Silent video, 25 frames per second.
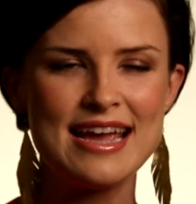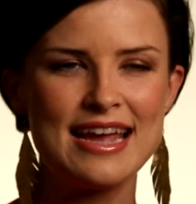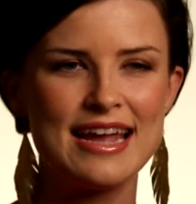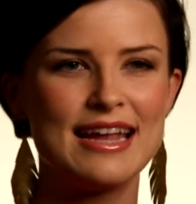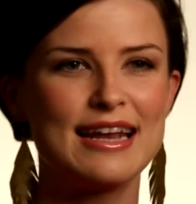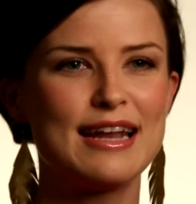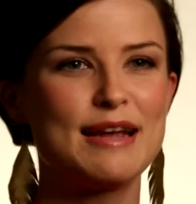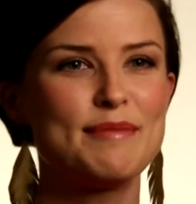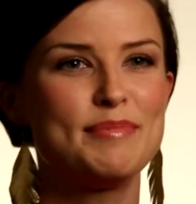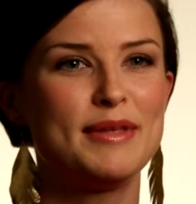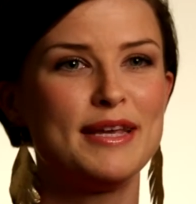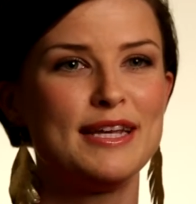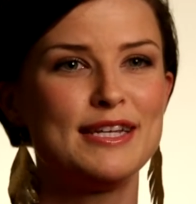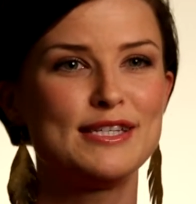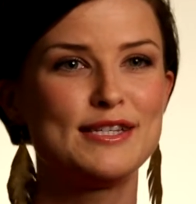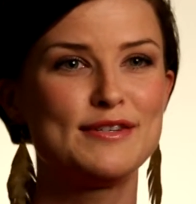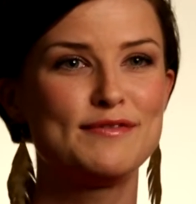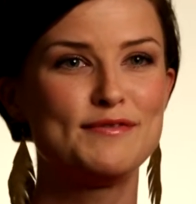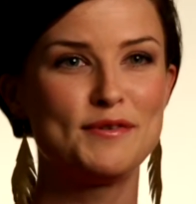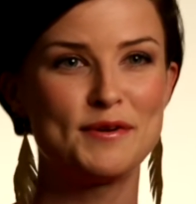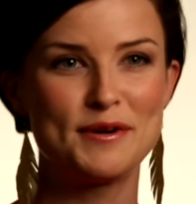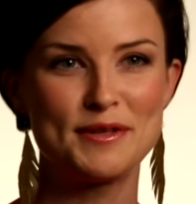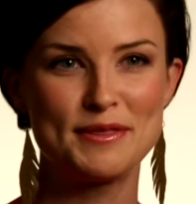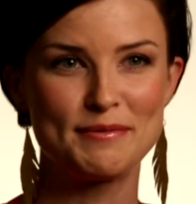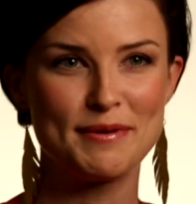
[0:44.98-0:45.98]
and I placed
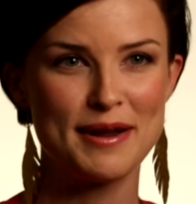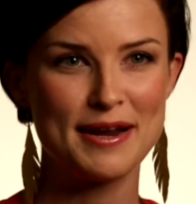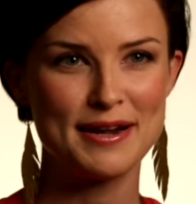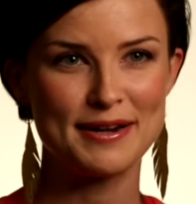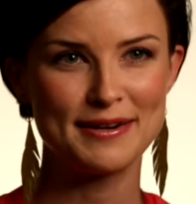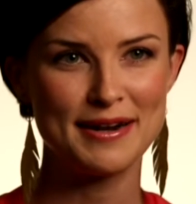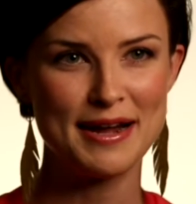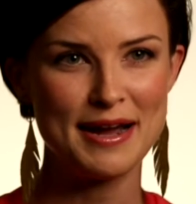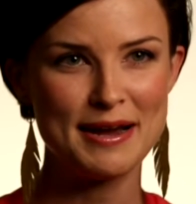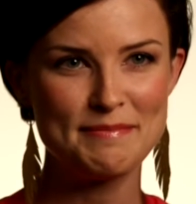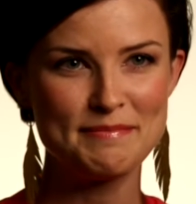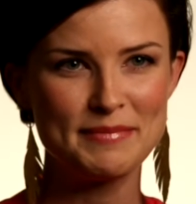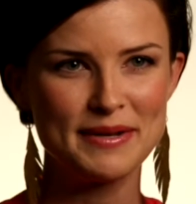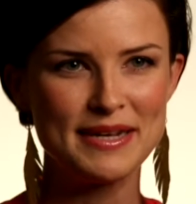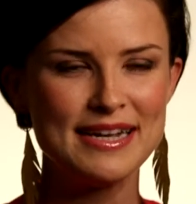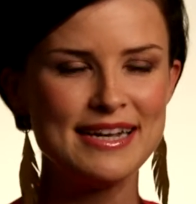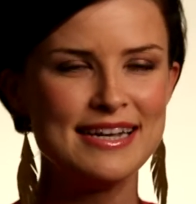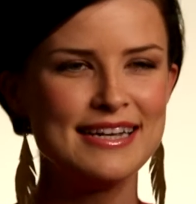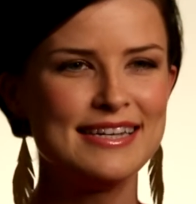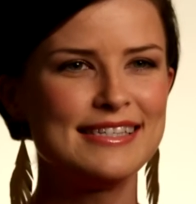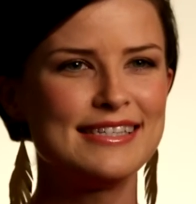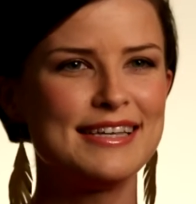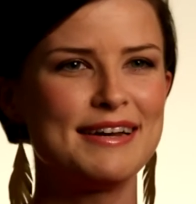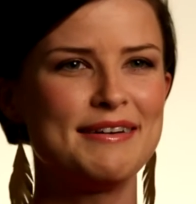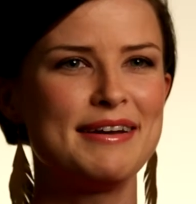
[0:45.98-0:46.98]
fourth runner-up.
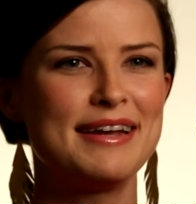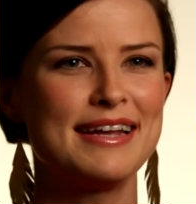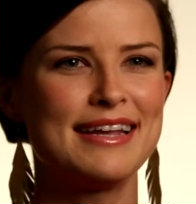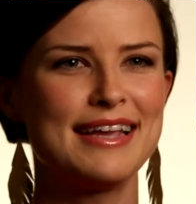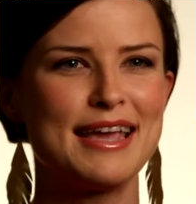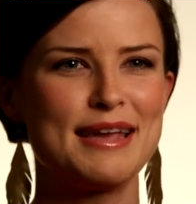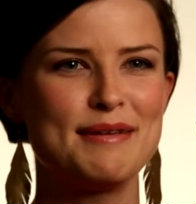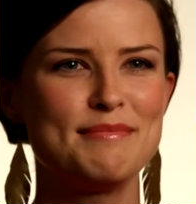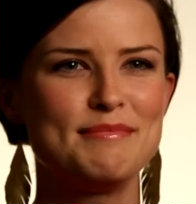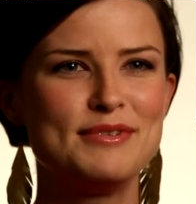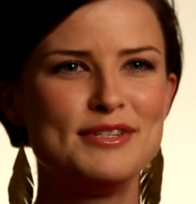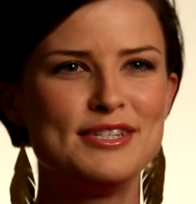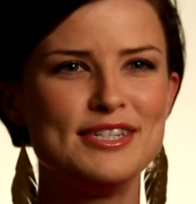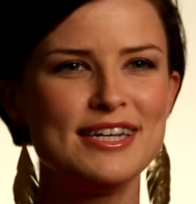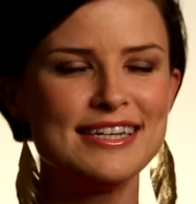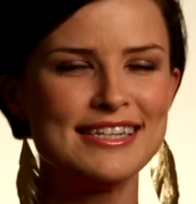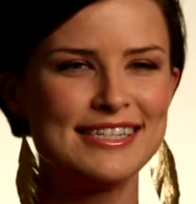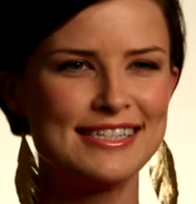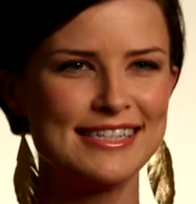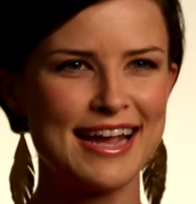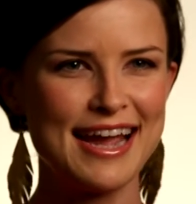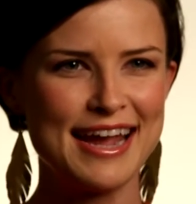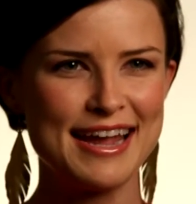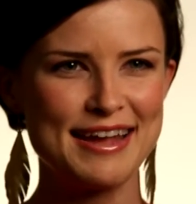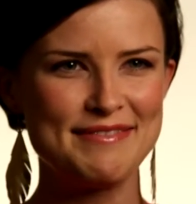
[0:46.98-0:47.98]
So I came
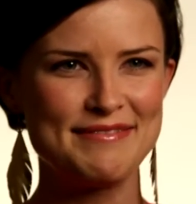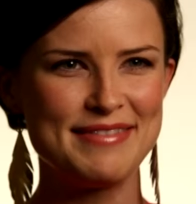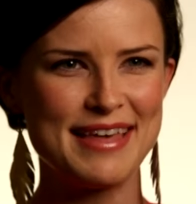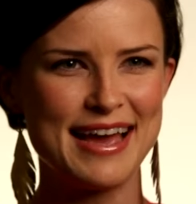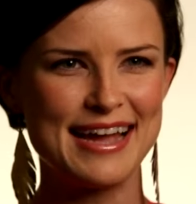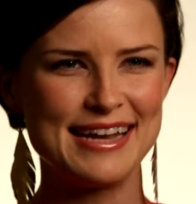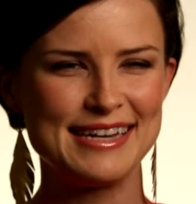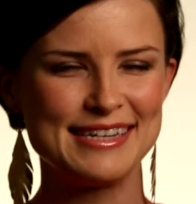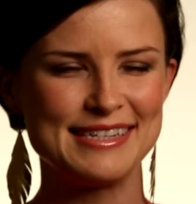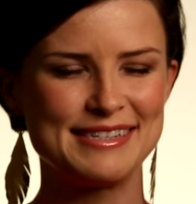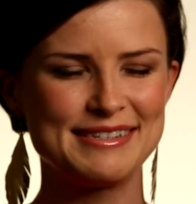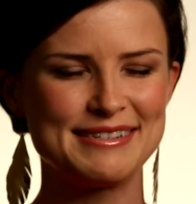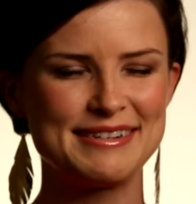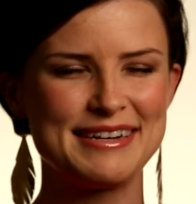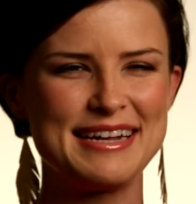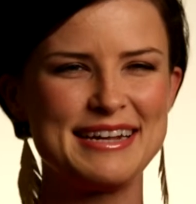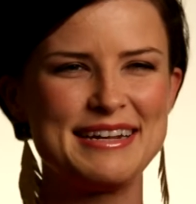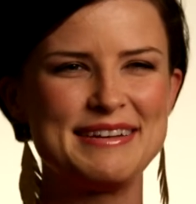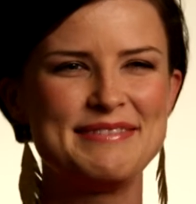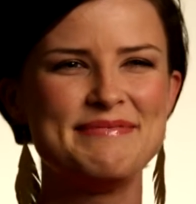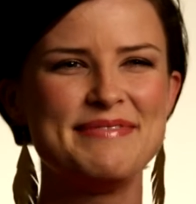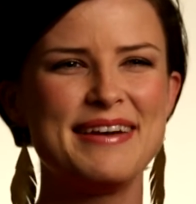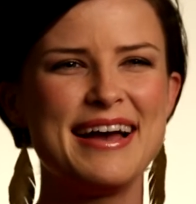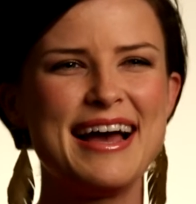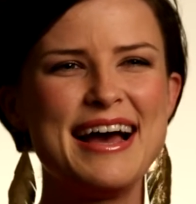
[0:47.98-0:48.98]
just shy of that
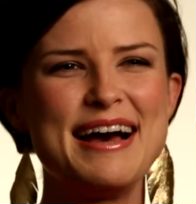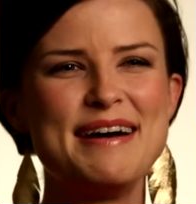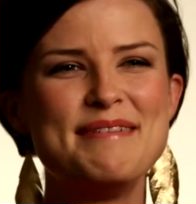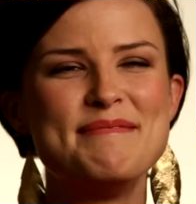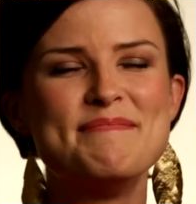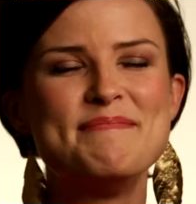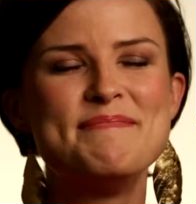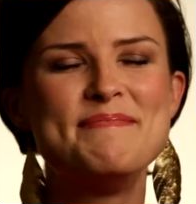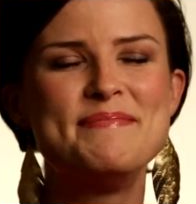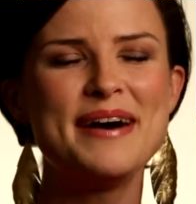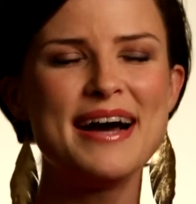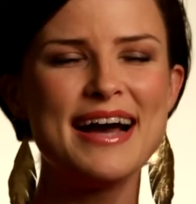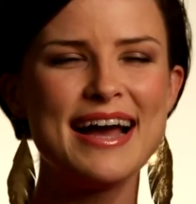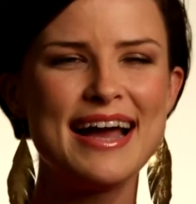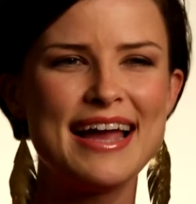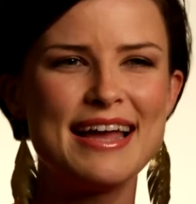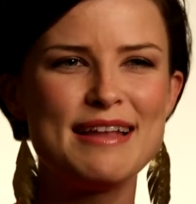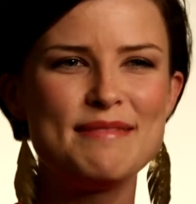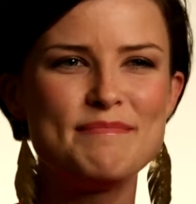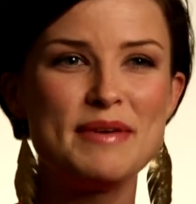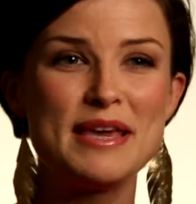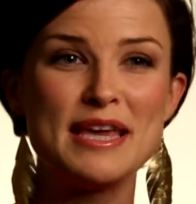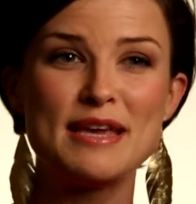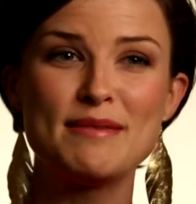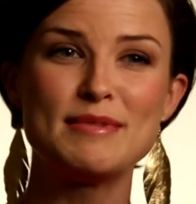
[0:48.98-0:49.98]
dream,
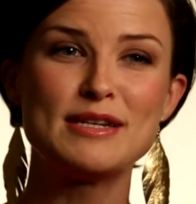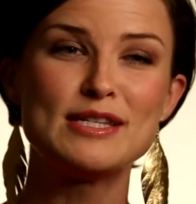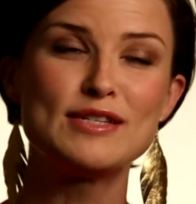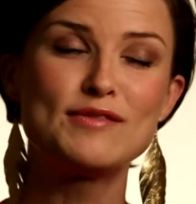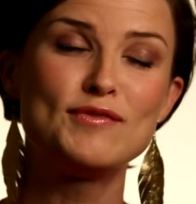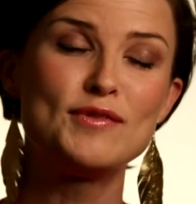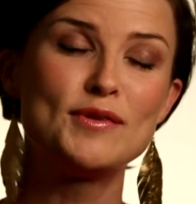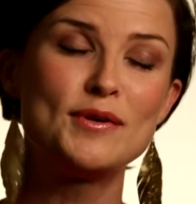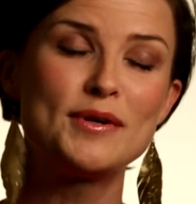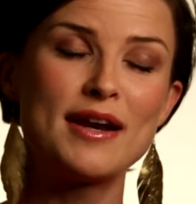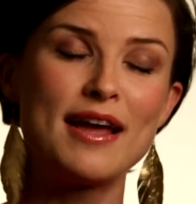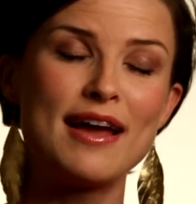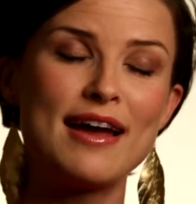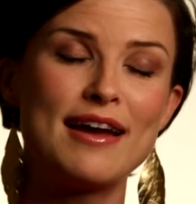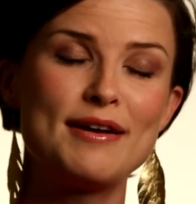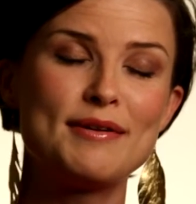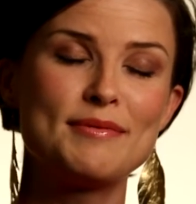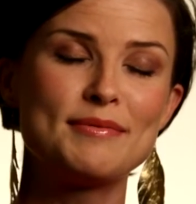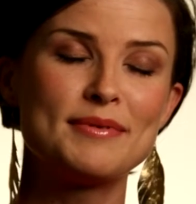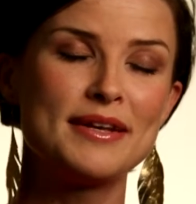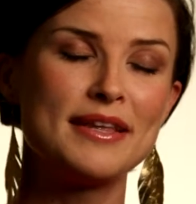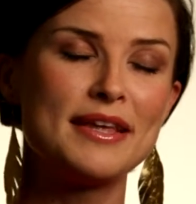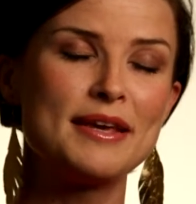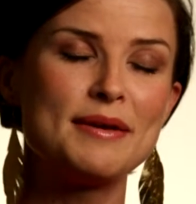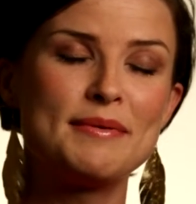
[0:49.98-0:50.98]
but being Miss Florida
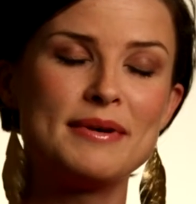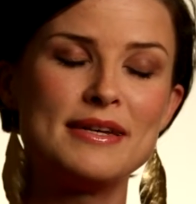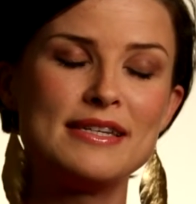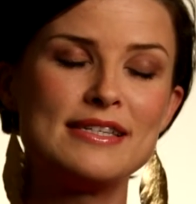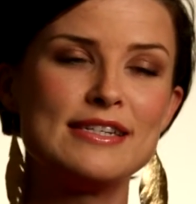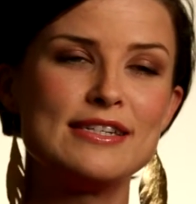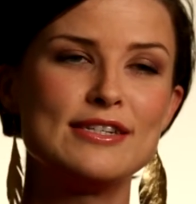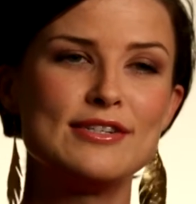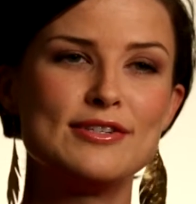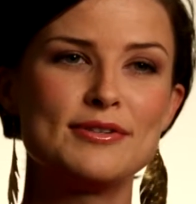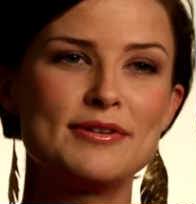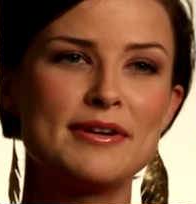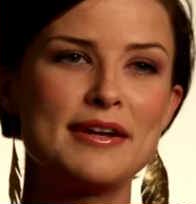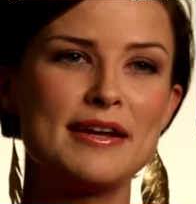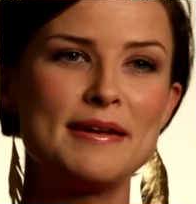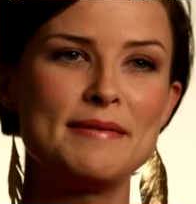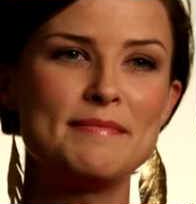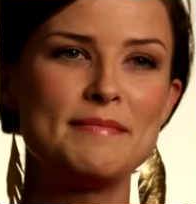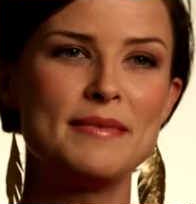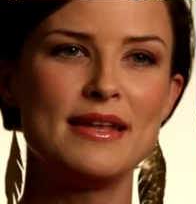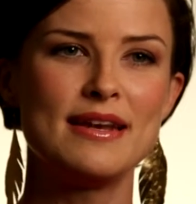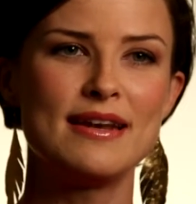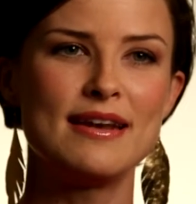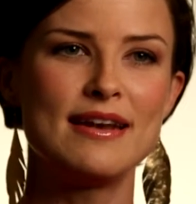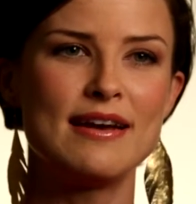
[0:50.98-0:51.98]
really was a
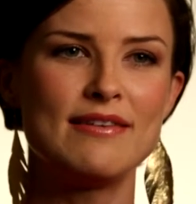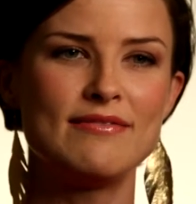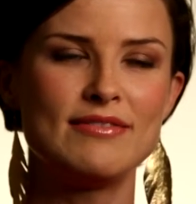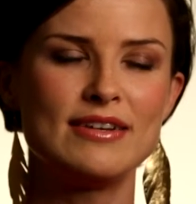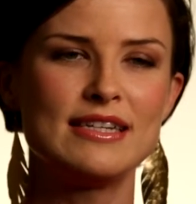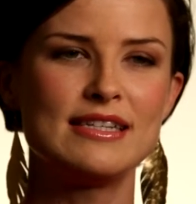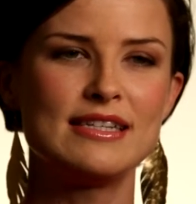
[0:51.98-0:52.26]
dream in and of